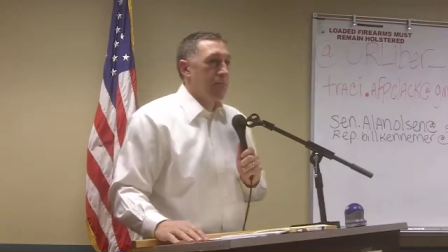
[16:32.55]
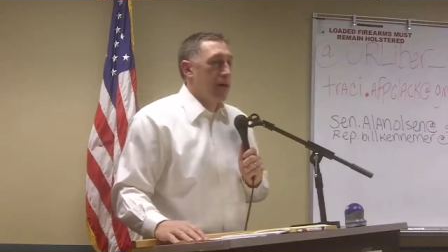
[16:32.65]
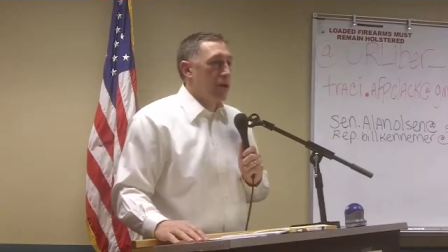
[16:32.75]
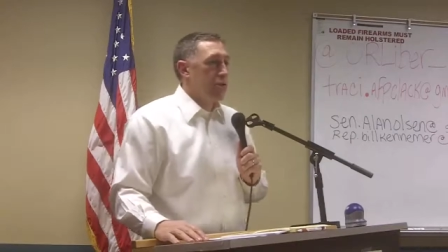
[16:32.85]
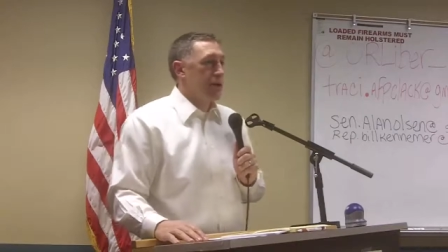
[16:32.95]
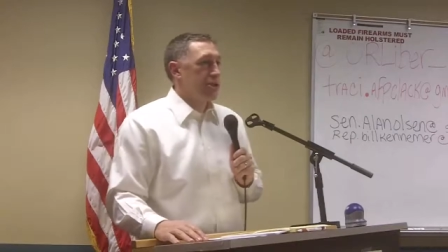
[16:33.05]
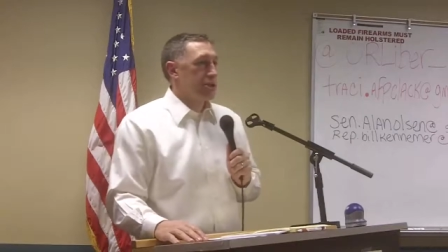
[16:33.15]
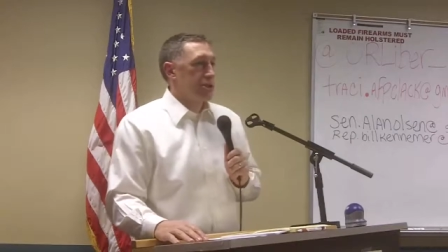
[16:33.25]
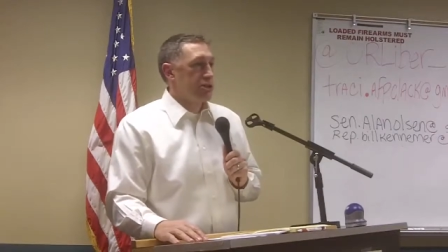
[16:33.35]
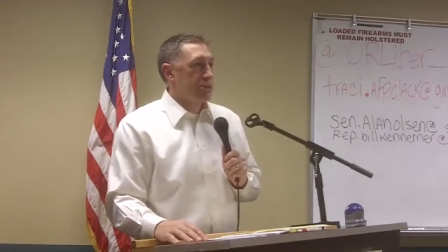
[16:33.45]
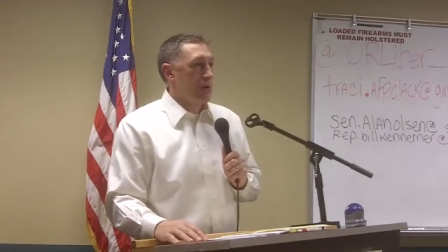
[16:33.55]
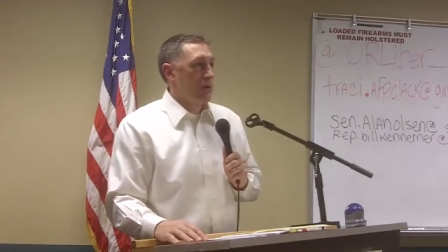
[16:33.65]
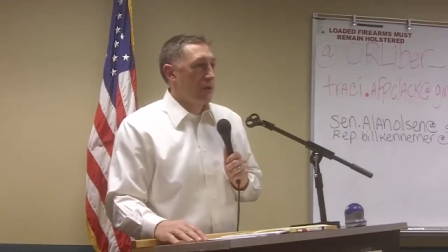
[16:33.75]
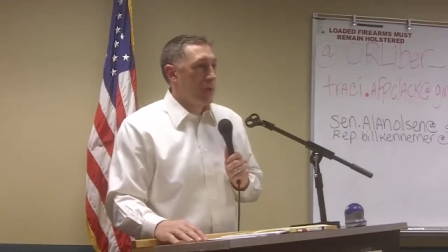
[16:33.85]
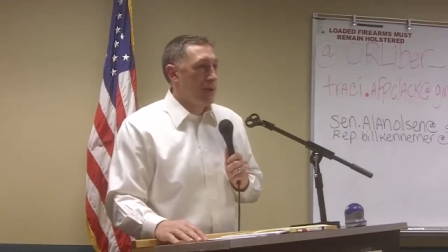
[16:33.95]
better research and
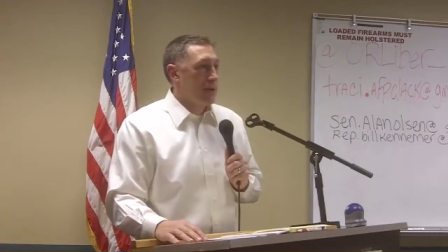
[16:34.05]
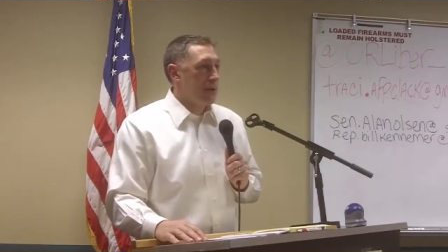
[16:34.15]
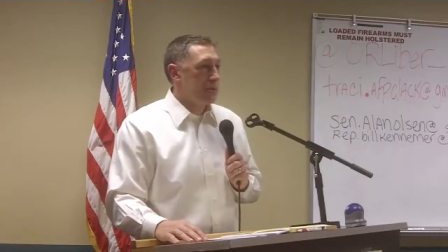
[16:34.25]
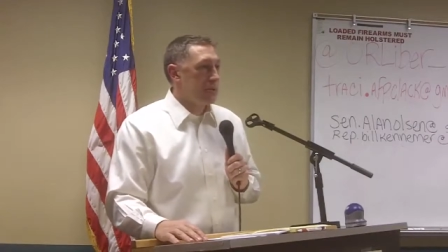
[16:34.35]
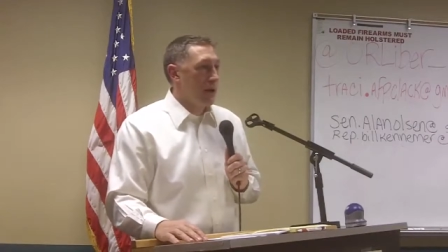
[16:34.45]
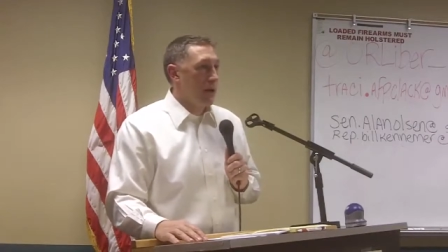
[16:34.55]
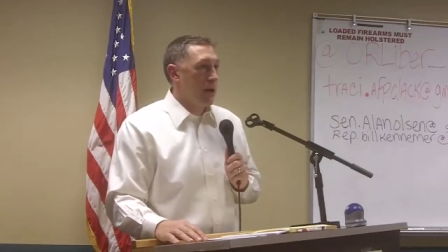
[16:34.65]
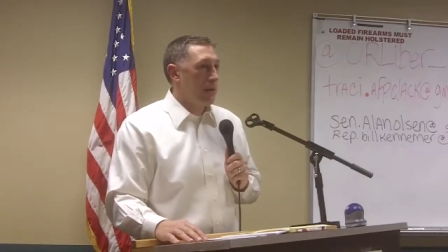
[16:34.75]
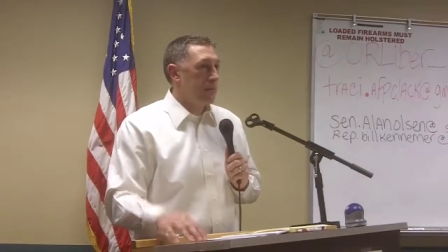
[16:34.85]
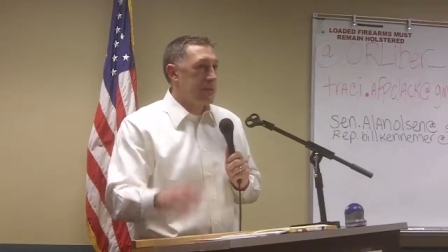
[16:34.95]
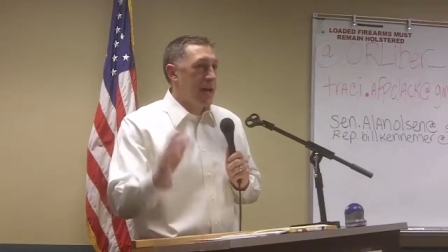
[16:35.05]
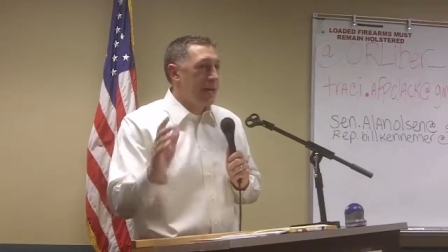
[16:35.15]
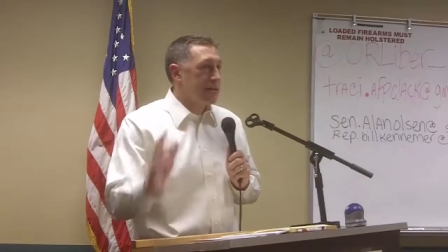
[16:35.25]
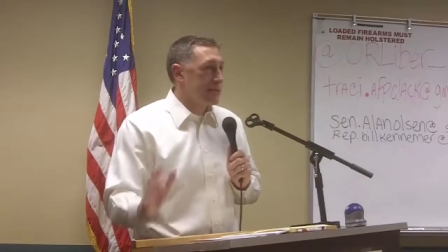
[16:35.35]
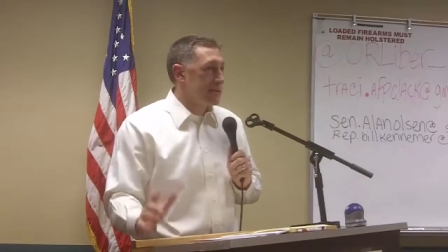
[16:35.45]
better opinions on
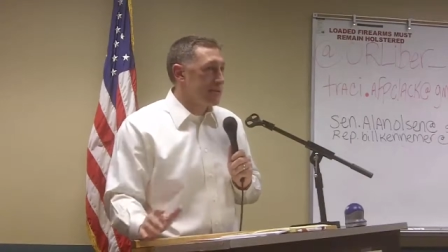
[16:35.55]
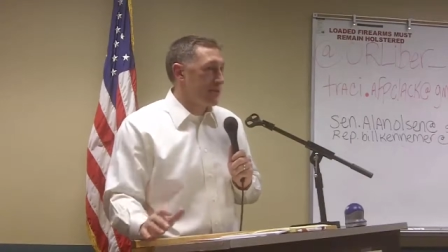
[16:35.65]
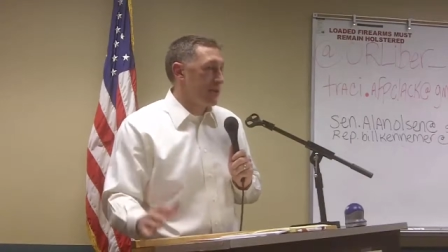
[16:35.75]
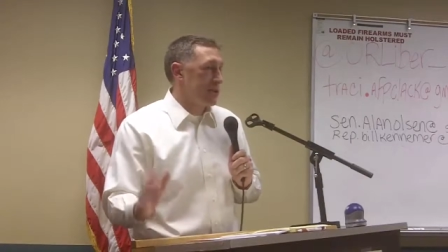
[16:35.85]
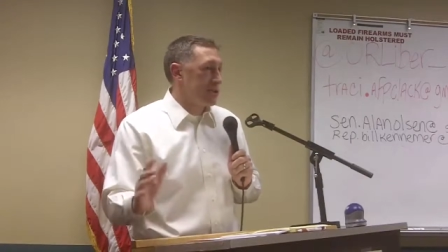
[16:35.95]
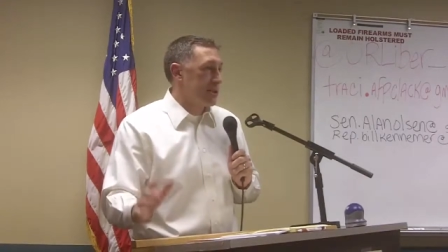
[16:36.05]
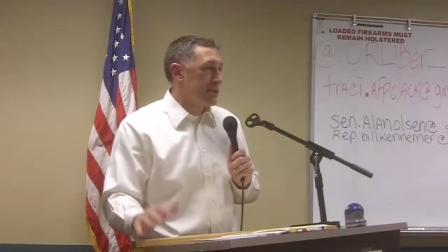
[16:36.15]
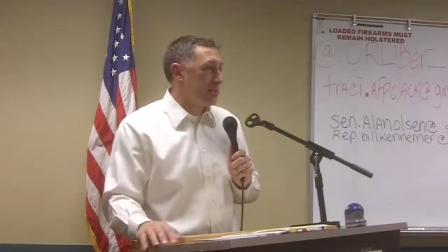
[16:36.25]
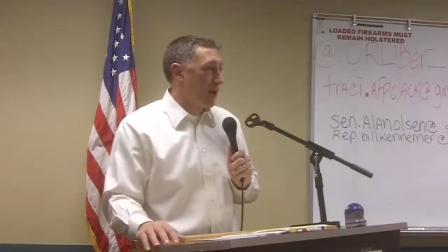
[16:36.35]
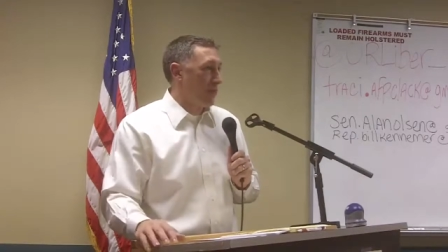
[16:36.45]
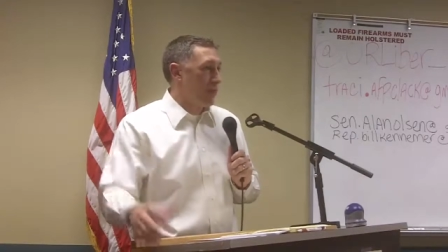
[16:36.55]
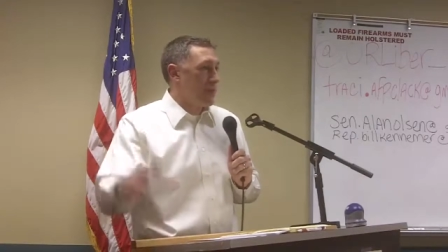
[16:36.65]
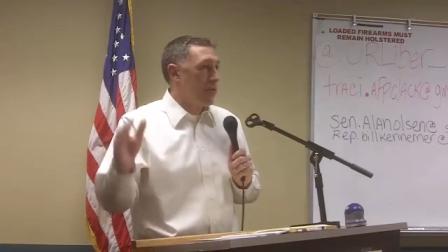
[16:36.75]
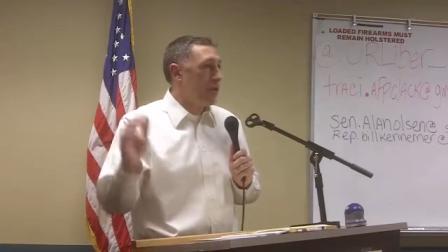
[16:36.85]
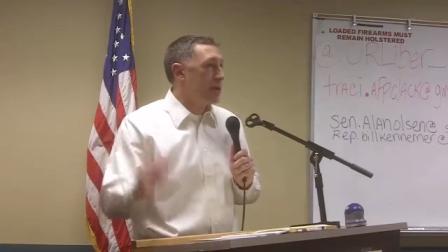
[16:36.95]
taxes, for instance, probably
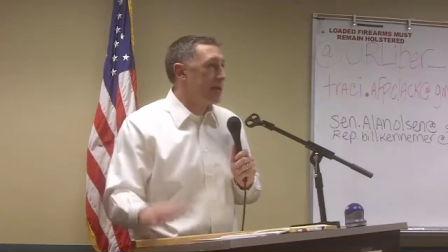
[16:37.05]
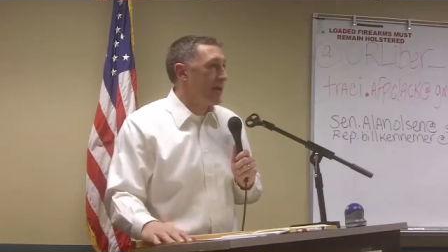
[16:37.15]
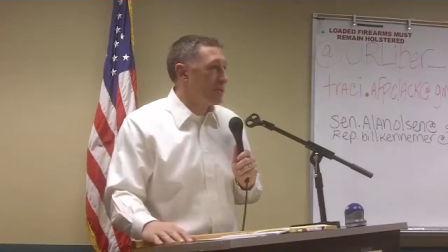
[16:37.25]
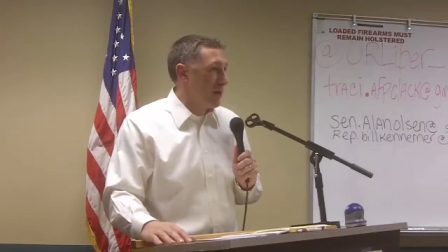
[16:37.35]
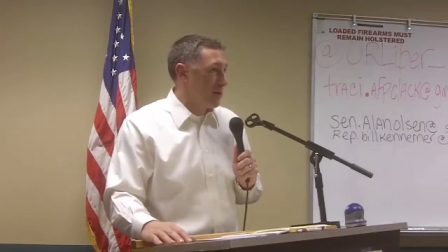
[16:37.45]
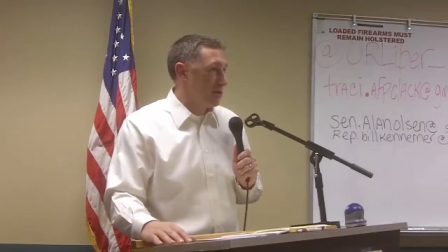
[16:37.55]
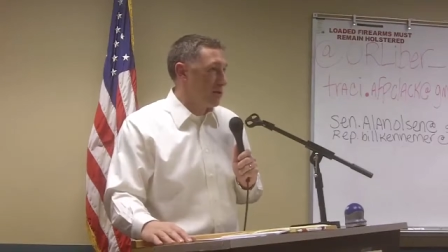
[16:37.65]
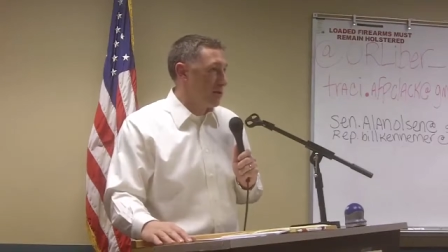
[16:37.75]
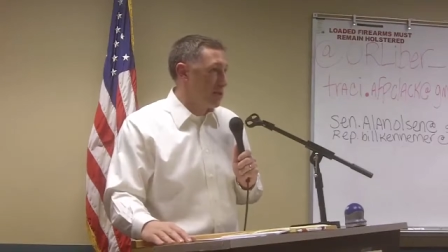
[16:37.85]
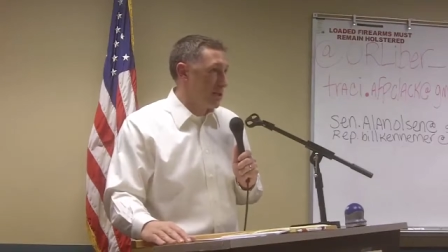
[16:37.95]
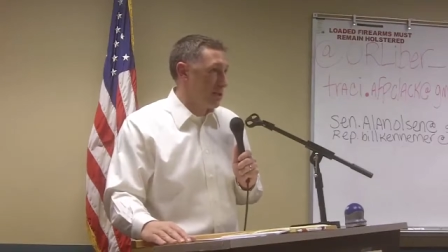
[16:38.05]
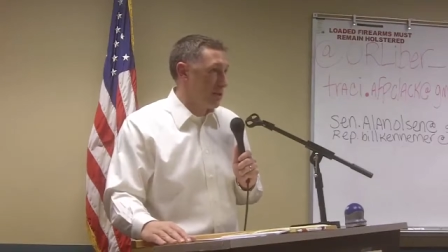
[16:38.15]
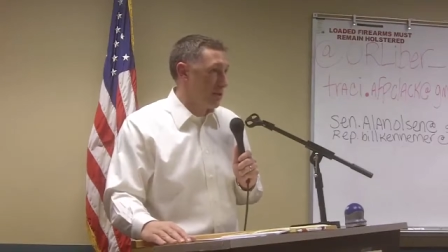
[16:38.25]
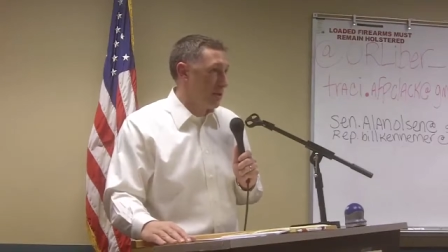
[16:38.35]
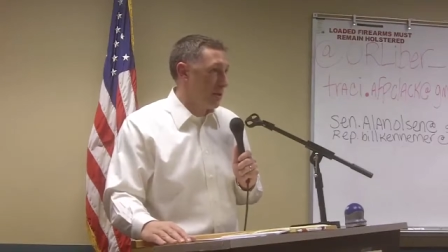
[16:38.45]
than Oregon Taxpayer
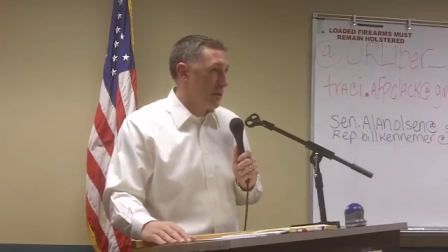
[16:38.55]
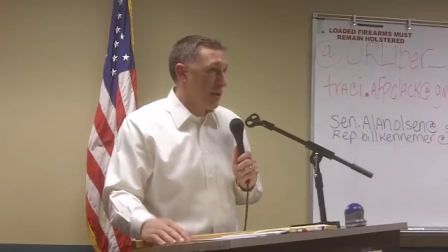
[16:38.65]
Association.